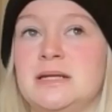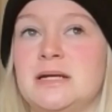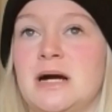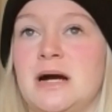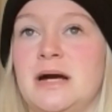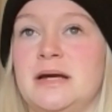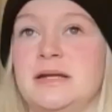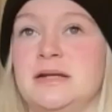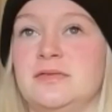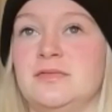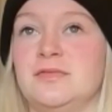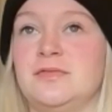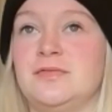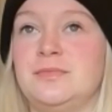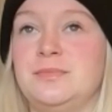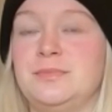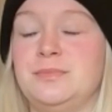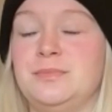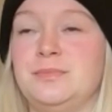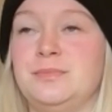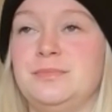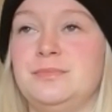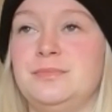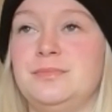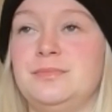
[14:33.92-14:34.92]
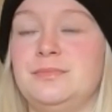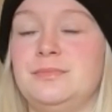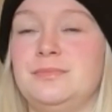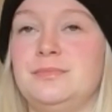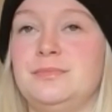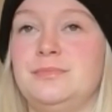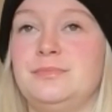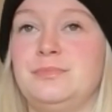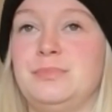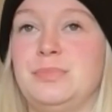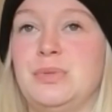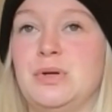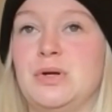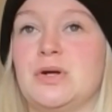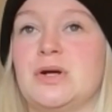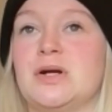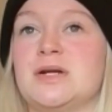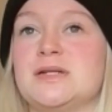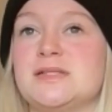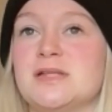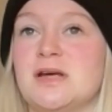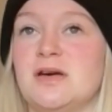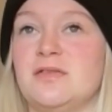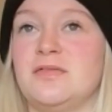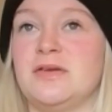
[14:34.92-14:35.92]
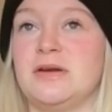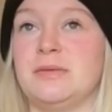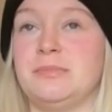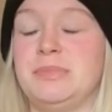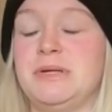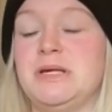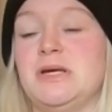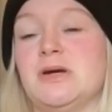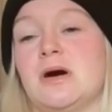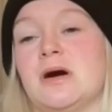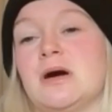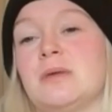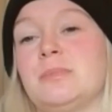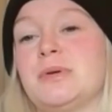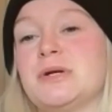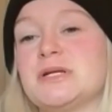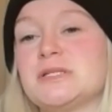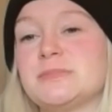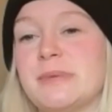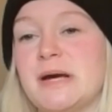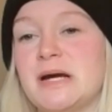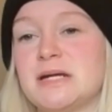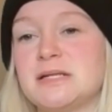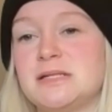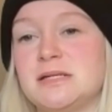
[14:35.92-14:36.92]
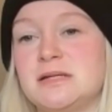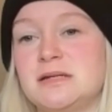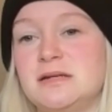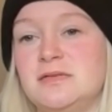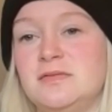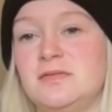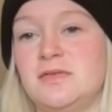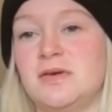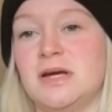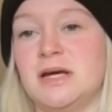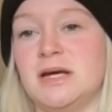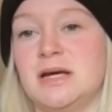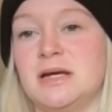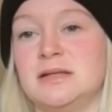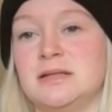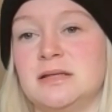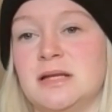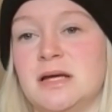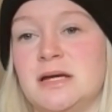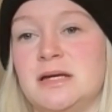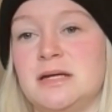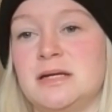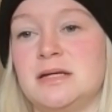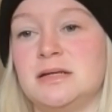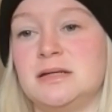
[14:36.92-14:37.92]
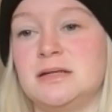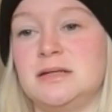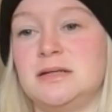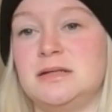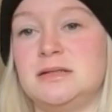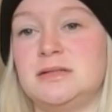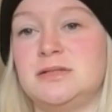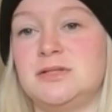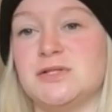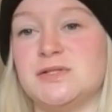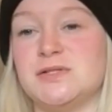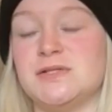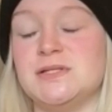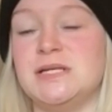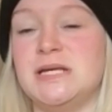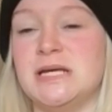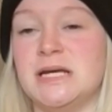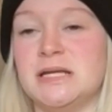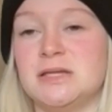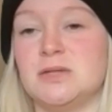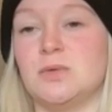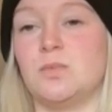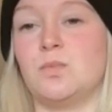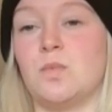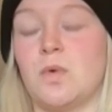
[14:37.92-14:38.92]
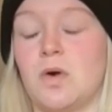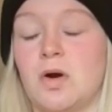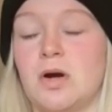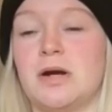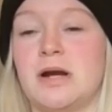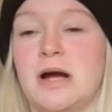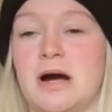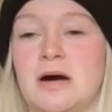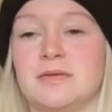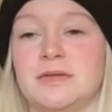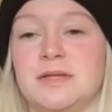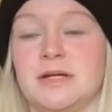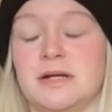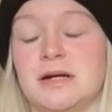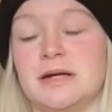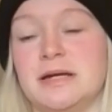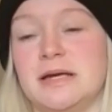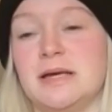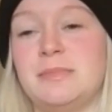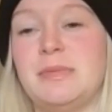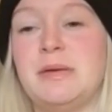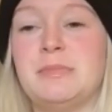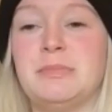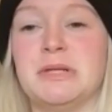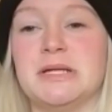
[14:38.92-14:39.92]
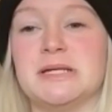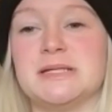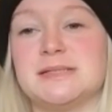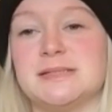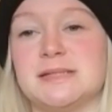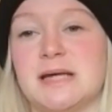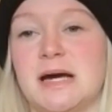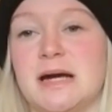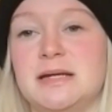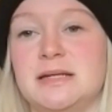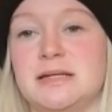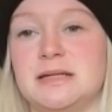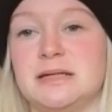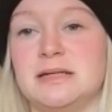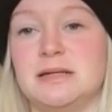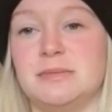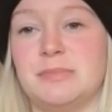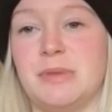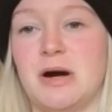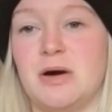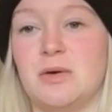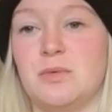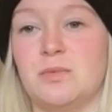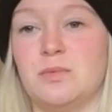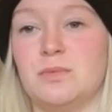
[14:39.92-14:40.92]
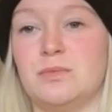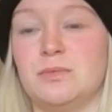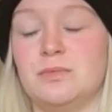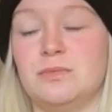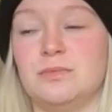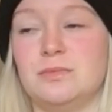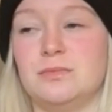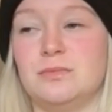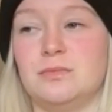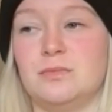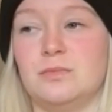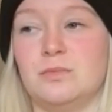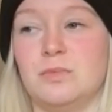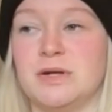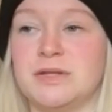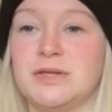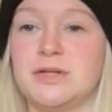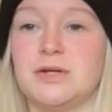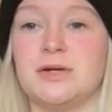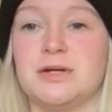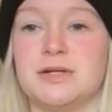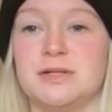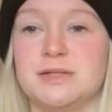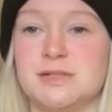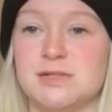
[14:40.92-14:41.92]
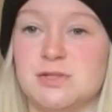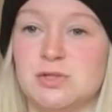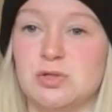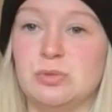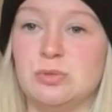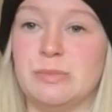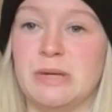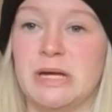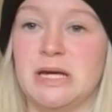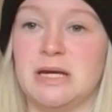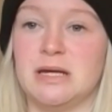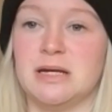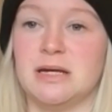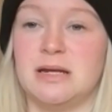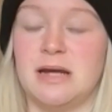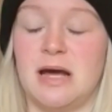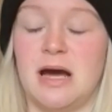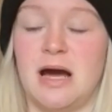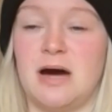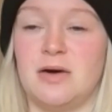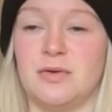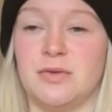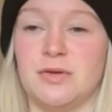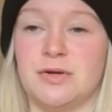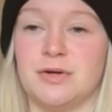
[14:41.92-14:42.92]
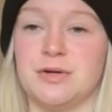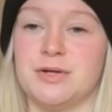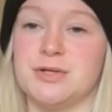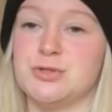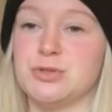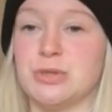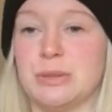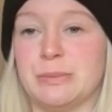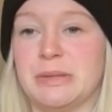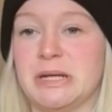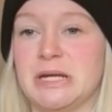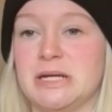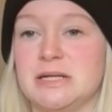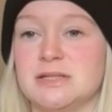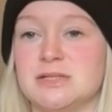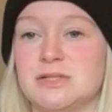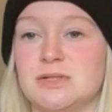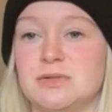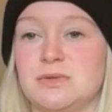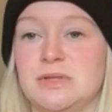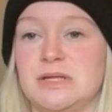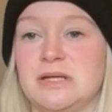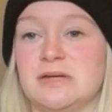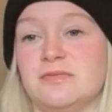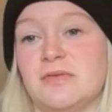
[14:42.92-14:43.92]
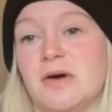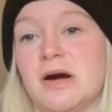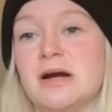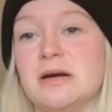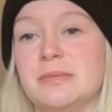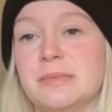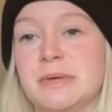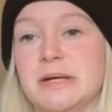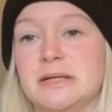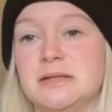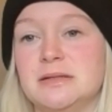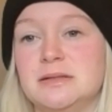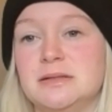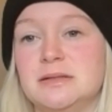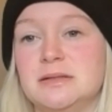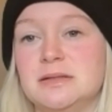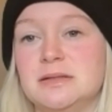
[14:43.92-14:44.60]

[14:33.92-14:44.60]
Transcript: kind of put ourselves in a PR perspective and like just get the word out there and get people excited about what they're consuming and how they're contributing to the environment.